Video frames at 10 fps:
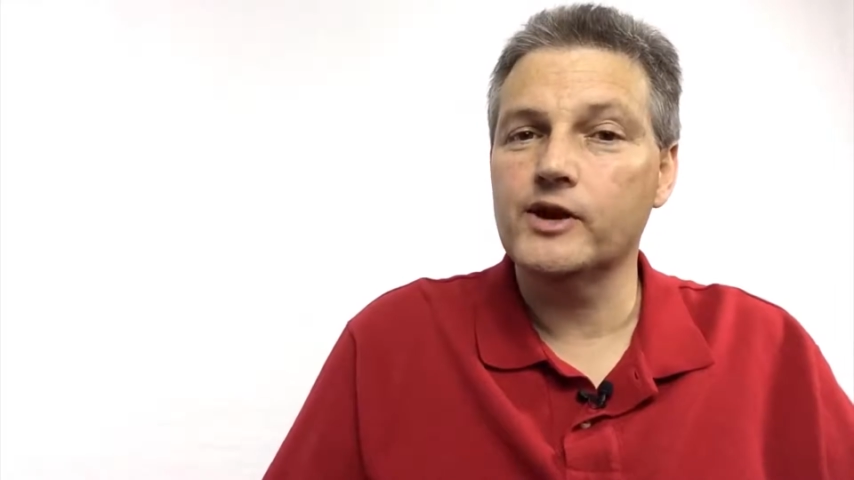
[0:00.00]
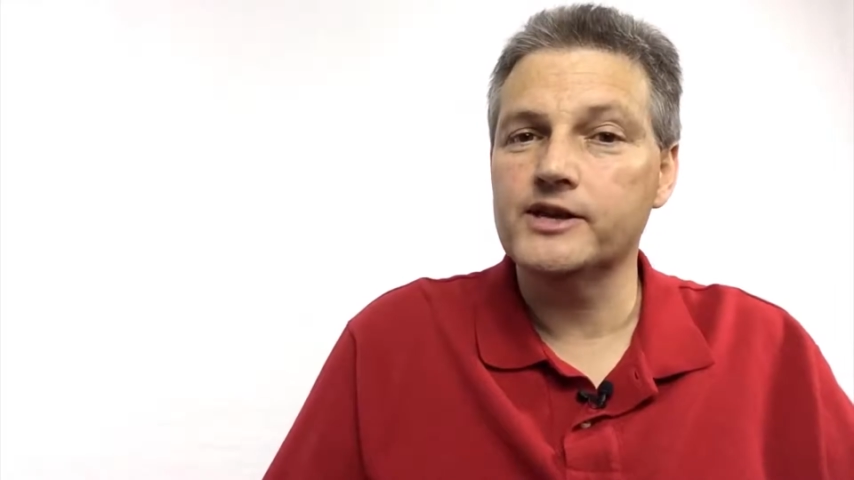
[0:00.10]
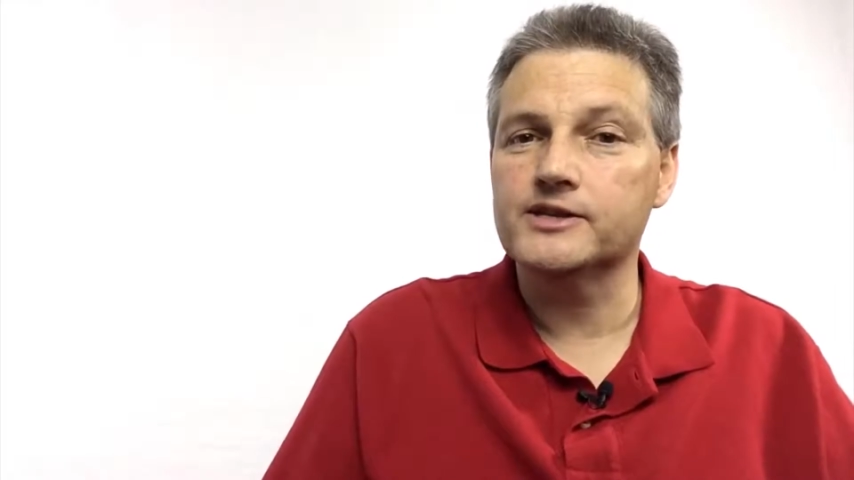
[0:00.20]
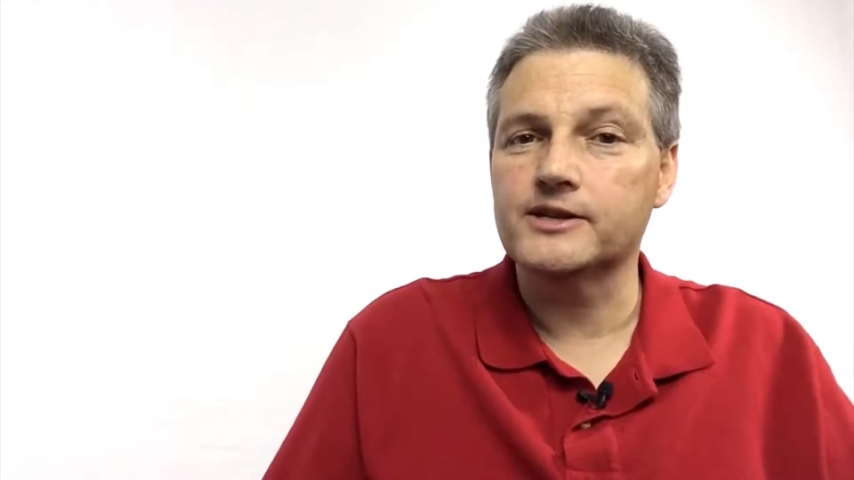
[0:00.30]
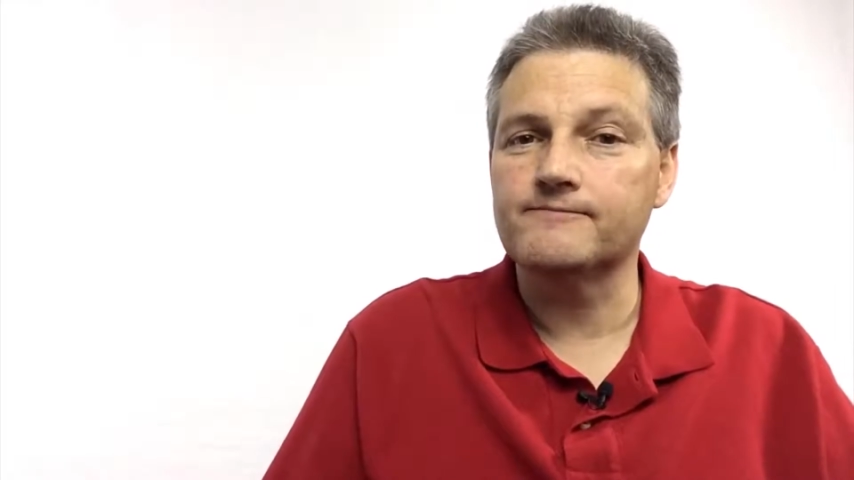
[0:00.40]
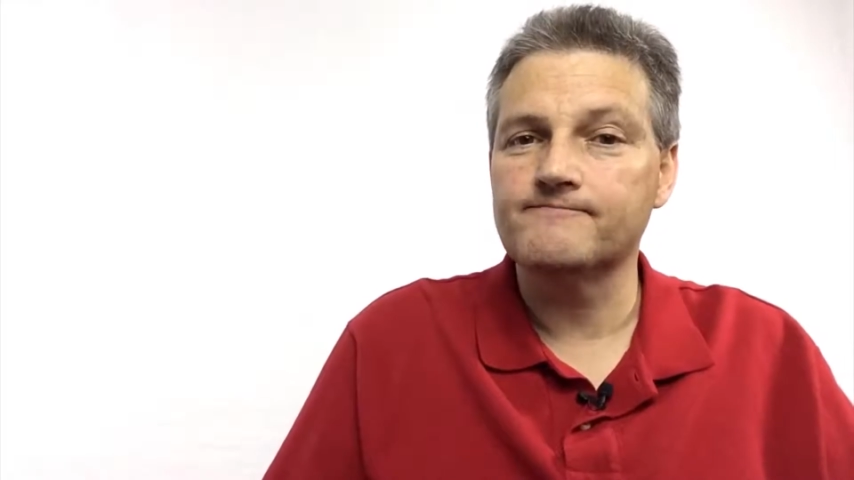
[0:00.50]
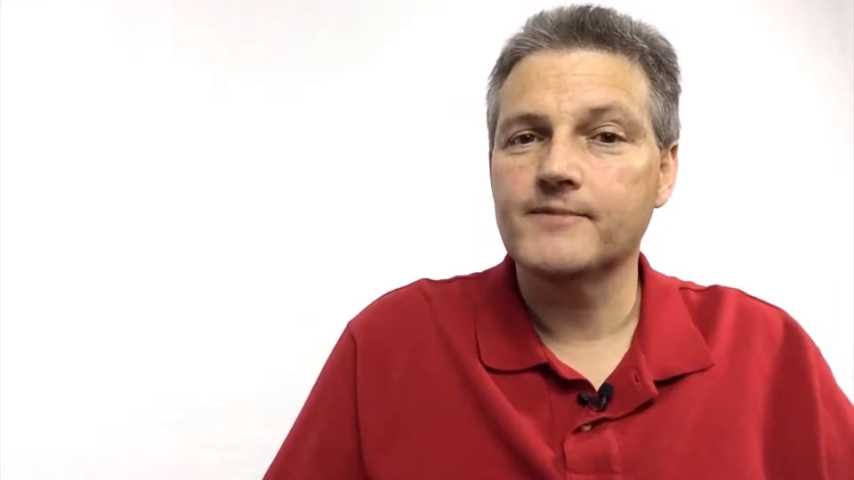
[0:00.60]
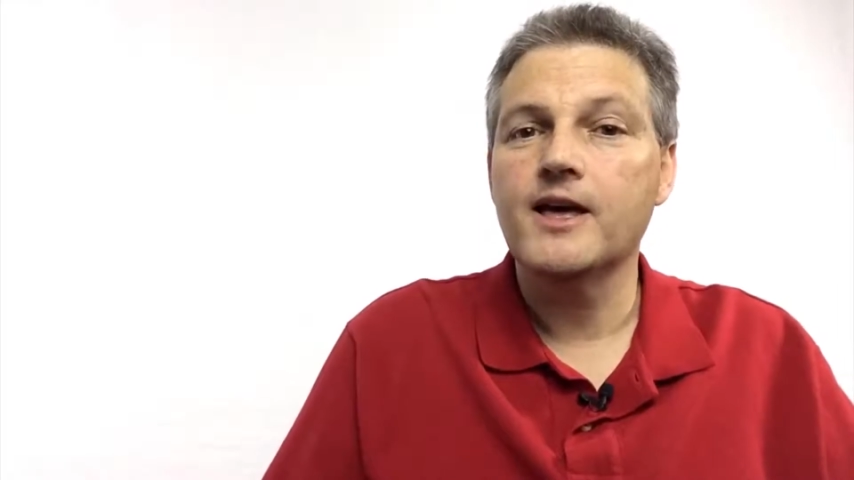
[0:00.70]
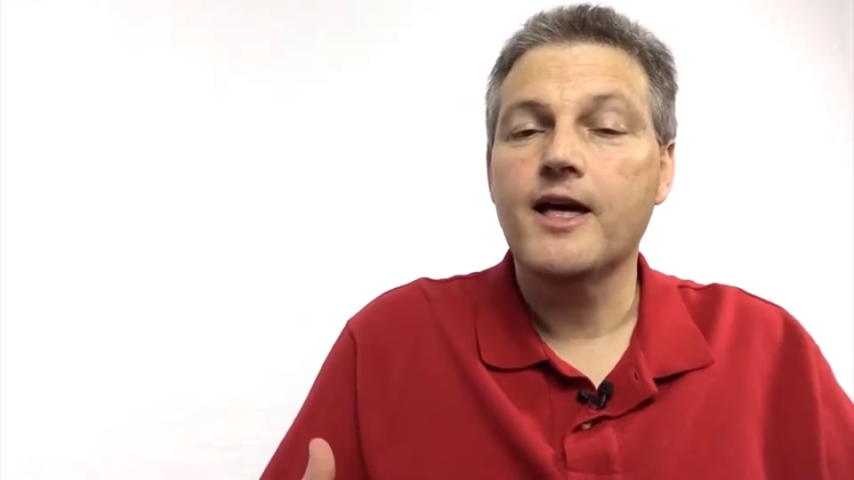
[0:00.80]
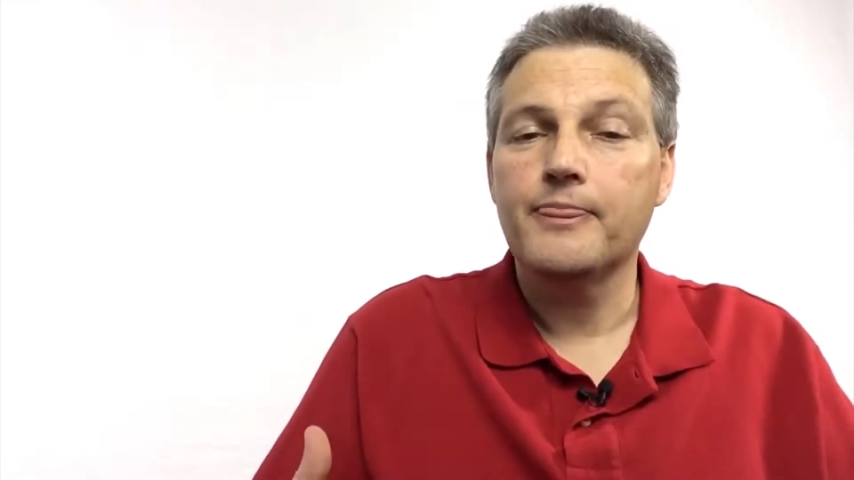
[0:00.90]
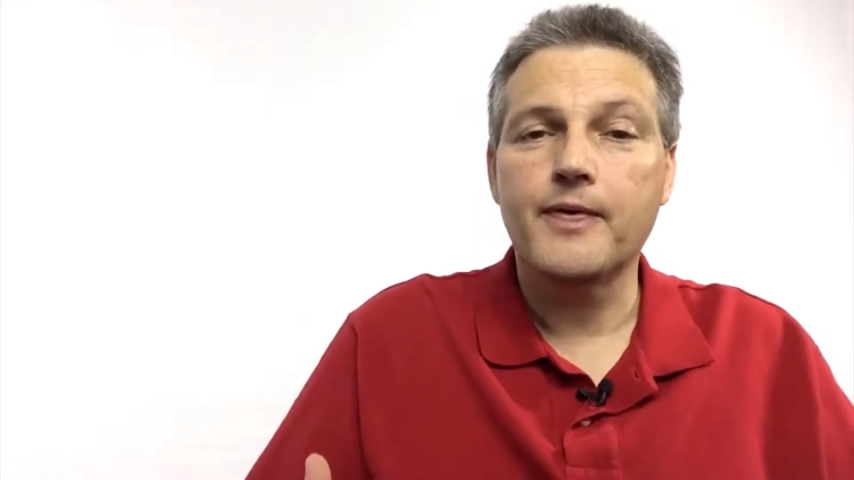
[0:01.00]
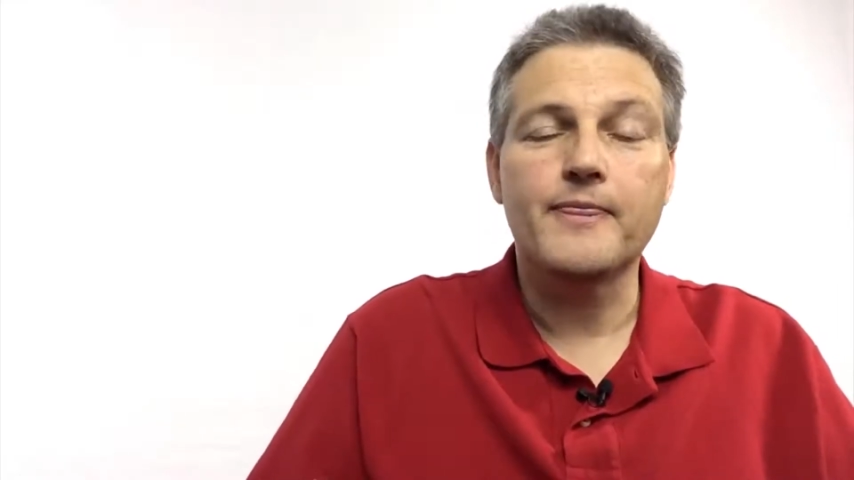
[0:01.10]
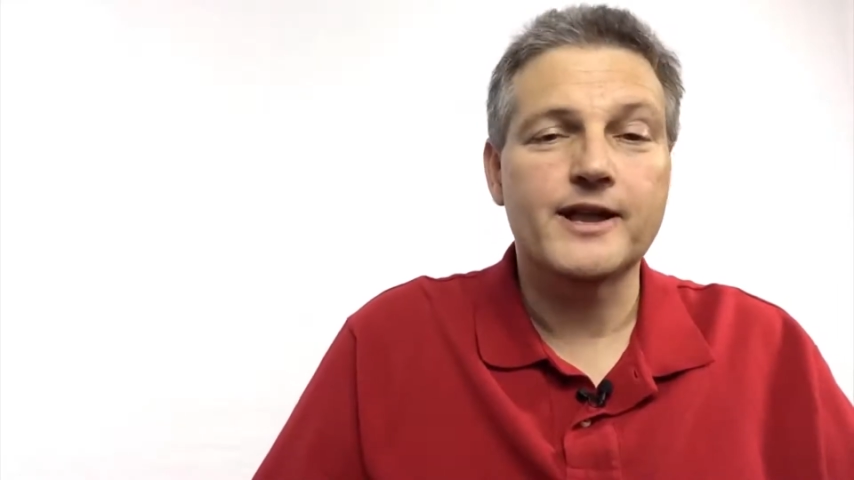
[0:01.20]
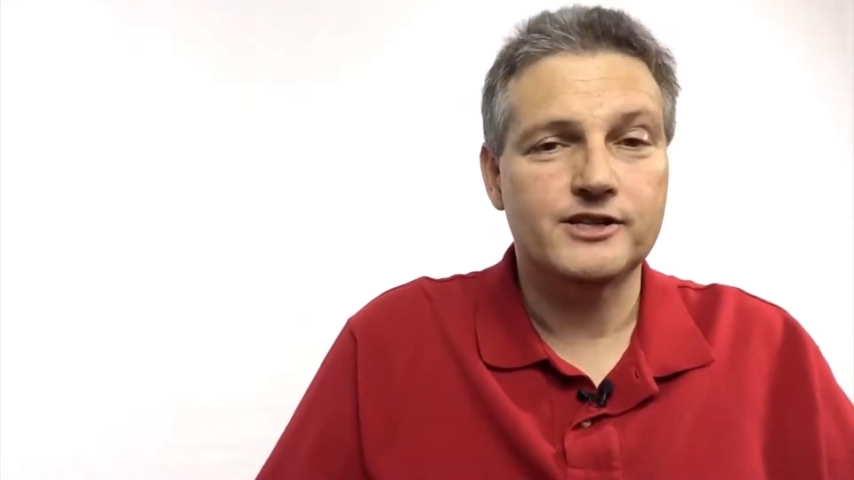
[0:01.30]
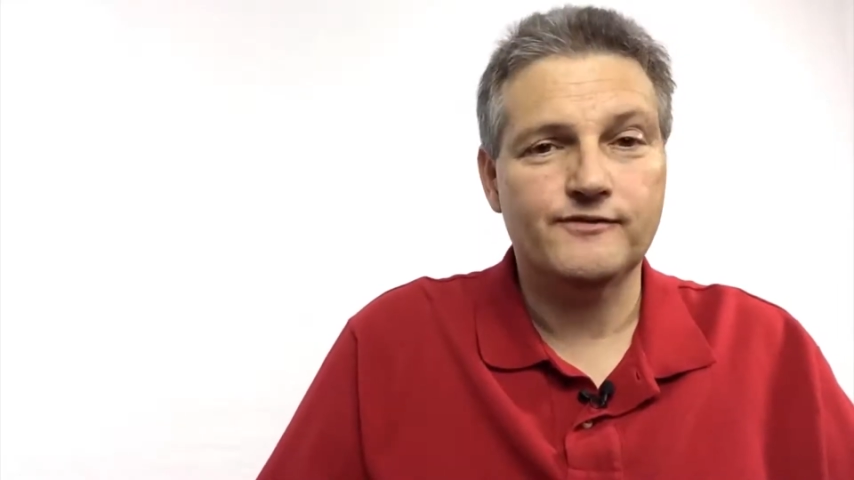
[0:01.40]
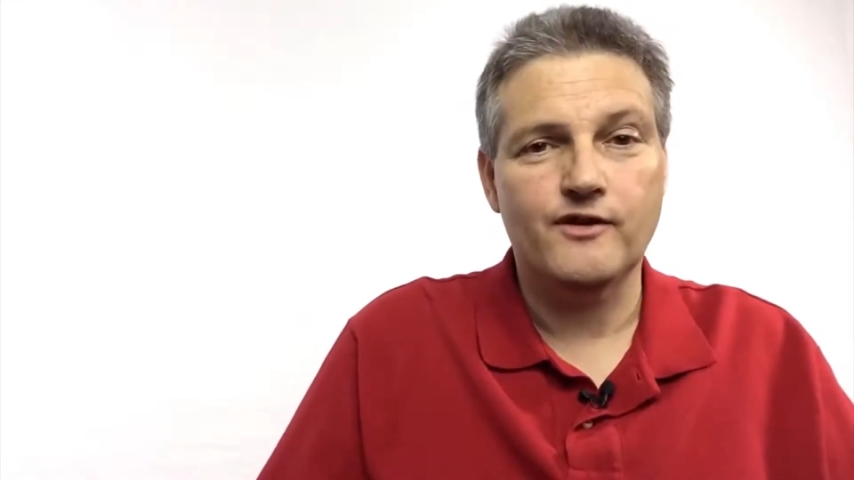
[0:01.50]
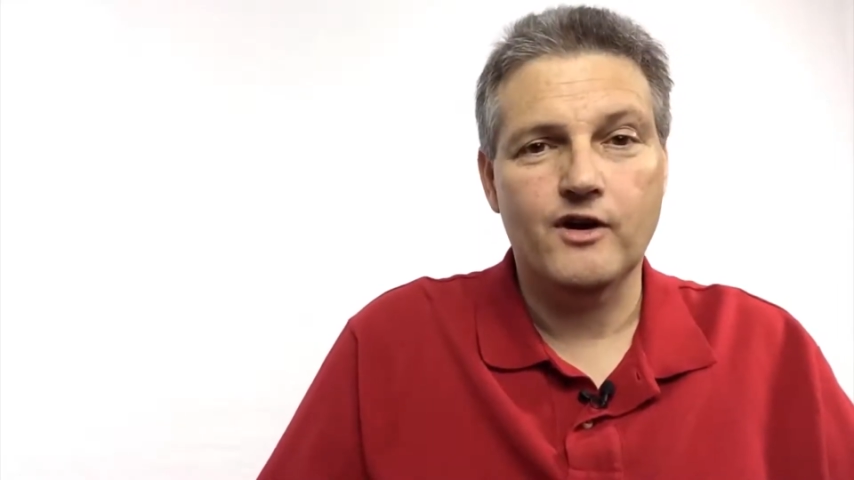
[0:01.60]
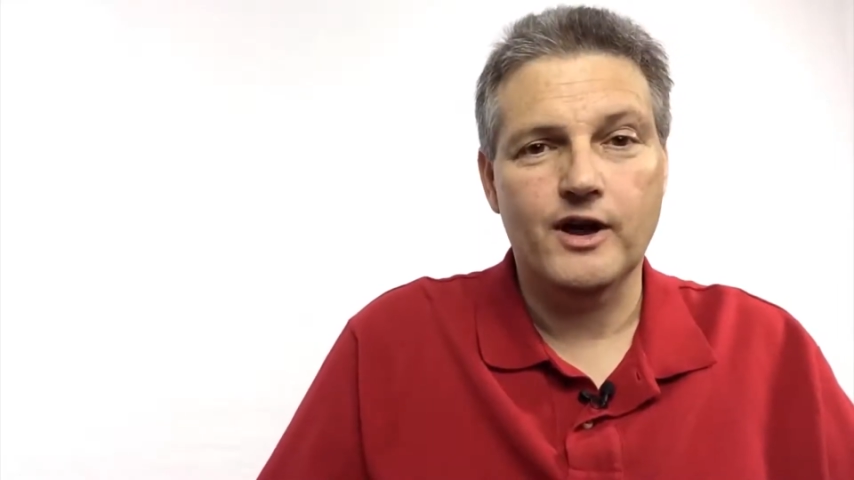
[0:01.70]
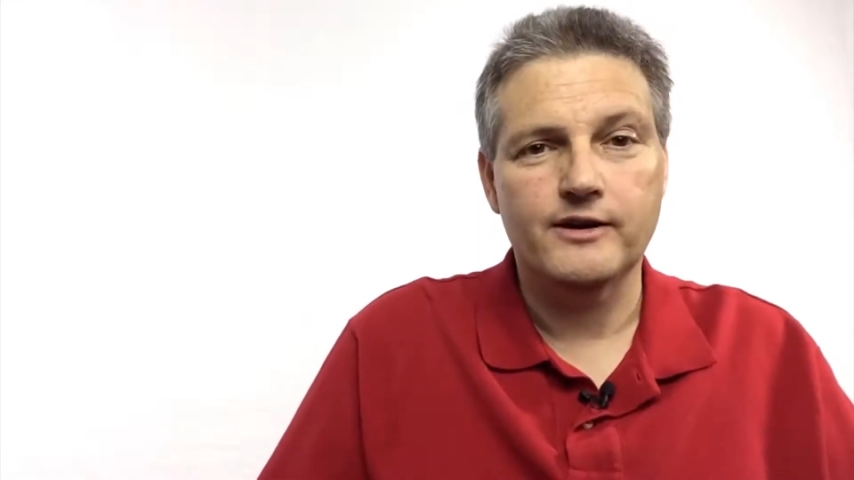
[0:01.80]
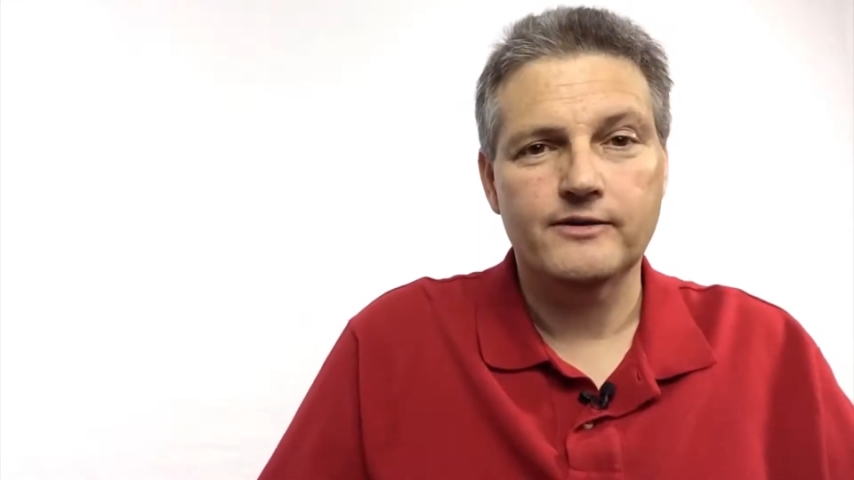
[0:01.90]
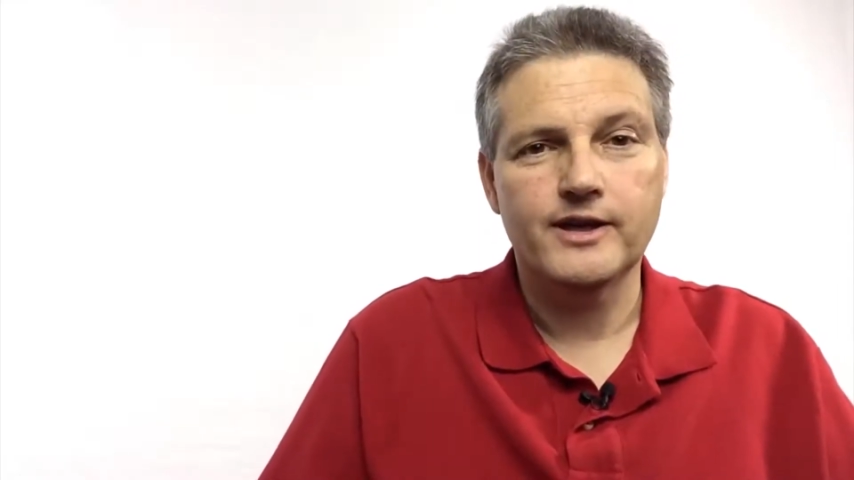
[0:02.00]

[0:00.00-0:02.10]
reason, then that's fine.